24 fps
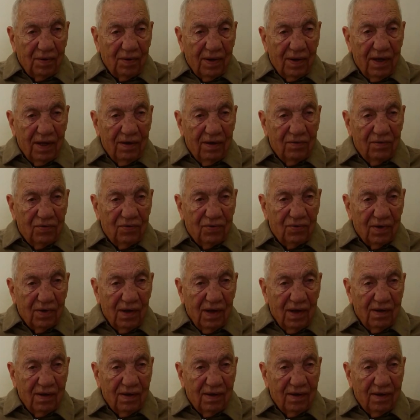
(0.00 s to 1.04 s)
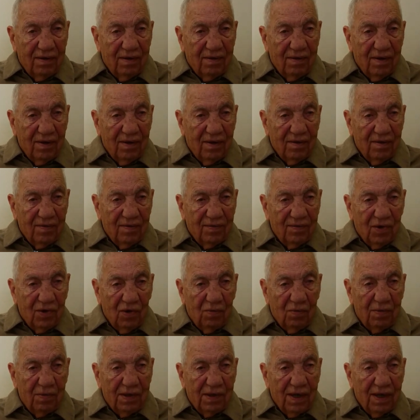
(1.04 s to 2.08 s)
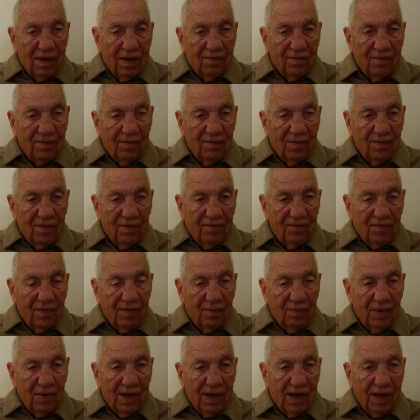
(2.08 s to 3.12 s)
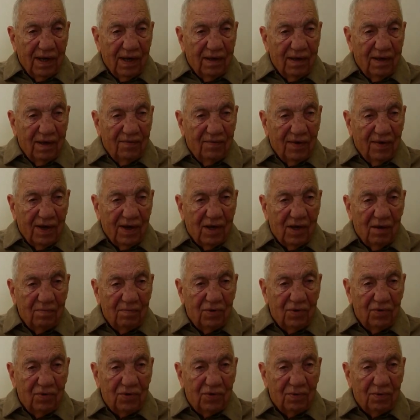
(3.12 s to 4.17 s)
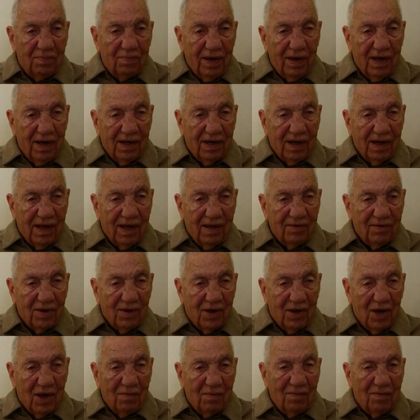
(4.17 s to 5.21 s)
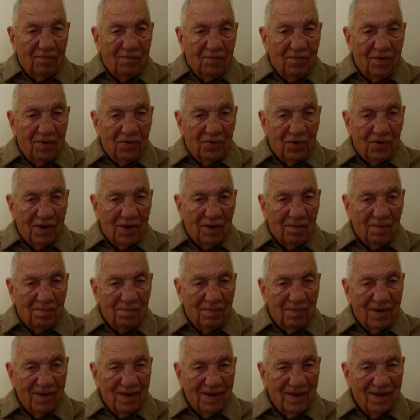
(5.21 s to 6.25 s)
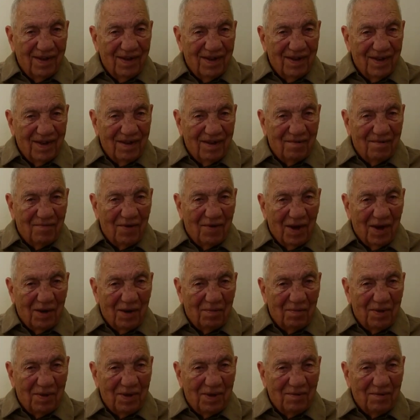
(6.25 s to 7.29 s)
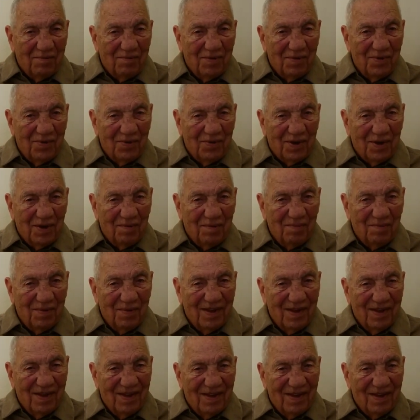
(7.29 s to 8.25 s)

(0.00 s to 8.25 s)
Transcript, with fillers: pleased and he told me that if, when I, if I come to Japan again to come and visit him, he invited me to visit him.